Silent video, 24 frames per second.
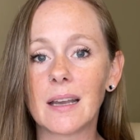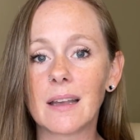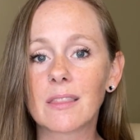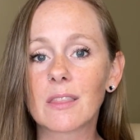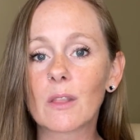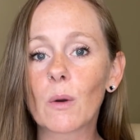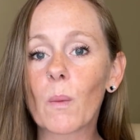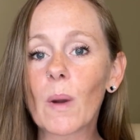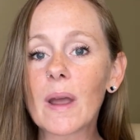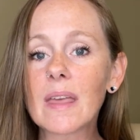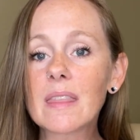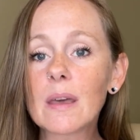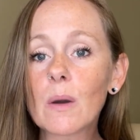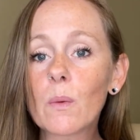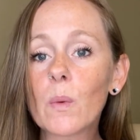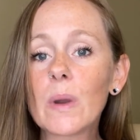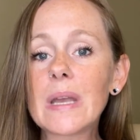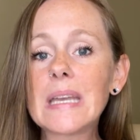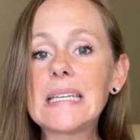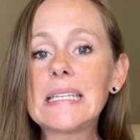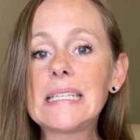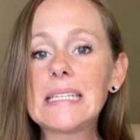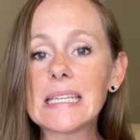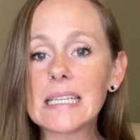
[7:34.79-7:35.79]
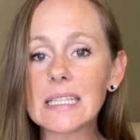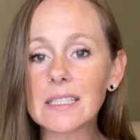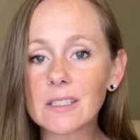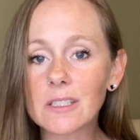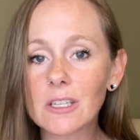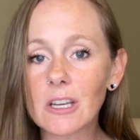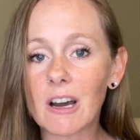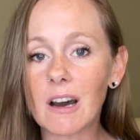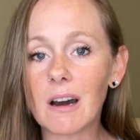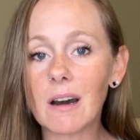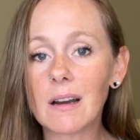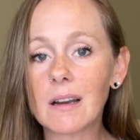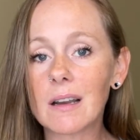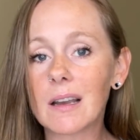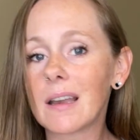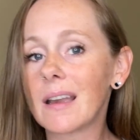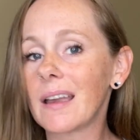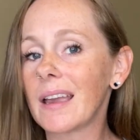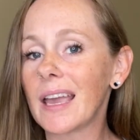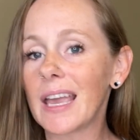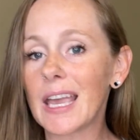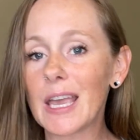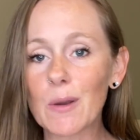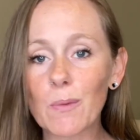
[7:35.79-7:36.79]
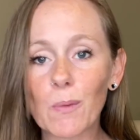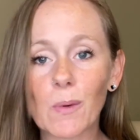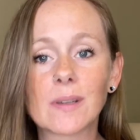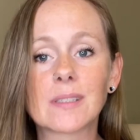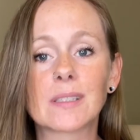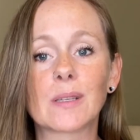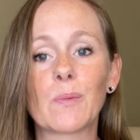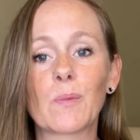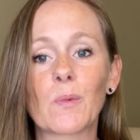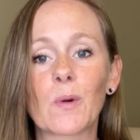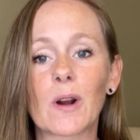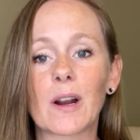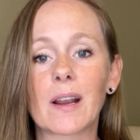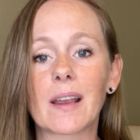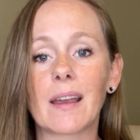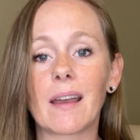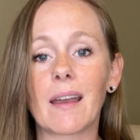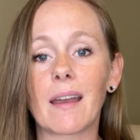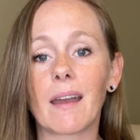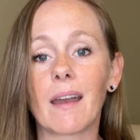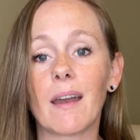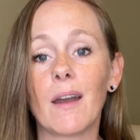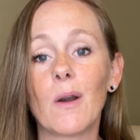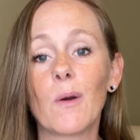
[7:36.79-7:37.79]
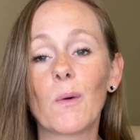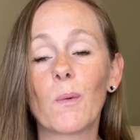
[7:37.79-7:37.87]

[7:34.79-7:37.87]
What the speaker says: The way that we did talk, it wasn't working.